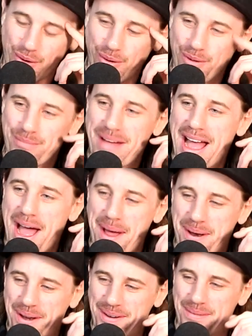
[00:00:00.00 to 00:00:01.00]
old
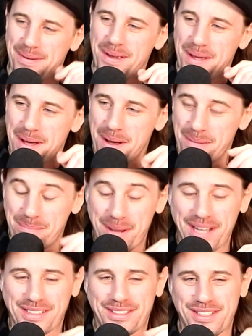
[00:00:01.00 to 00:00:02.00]
man
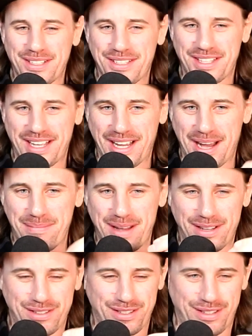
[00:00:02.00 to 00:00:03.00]
picks this thing up
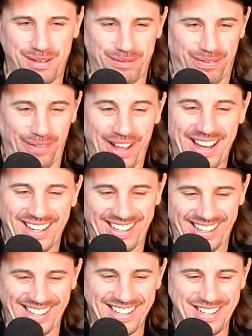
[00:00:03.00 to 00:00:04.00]
as it's
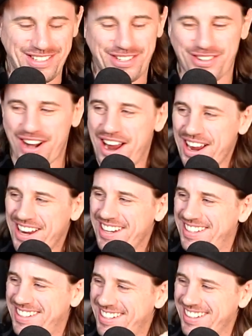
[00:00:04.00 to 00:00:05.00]
inflating, and he's trying
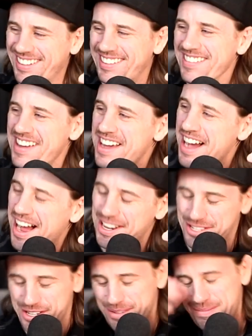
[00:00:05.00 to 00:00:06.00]
to... I
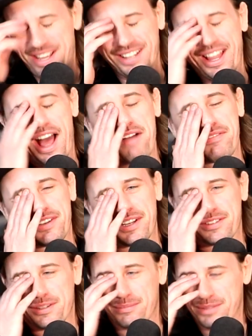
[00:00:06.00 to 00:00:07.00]
shouldn't be laughing
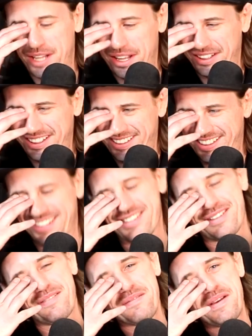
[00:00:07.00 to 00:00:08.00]
as I'm telling
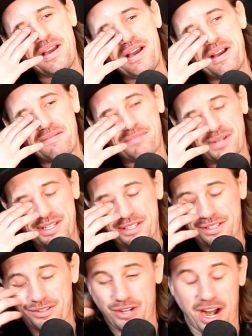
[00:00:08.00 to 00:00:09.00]
this, but
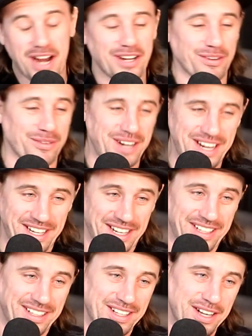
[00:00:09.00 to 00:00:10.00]
he's trying to read
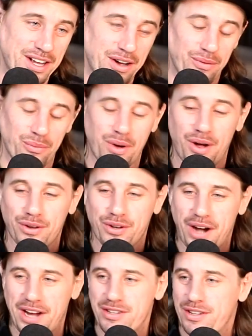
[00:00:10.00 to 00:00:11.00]
it. Well,
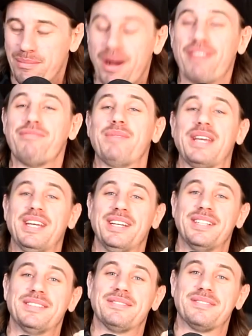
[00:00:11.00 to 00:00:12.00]
Christ above me,
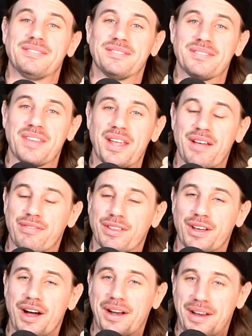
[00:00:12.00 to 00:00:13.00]
if
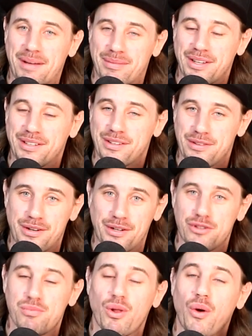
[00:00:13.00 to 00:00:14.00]
the goddamn thing doesn't
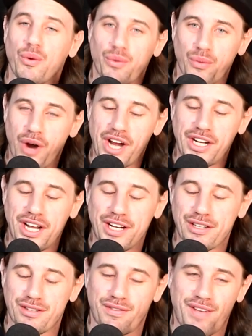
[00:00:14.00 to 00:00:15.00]
explode right
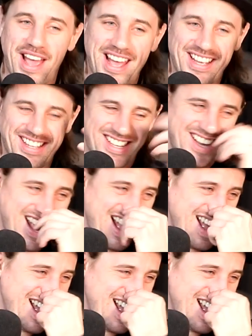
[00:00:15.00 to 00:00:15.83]
in his face.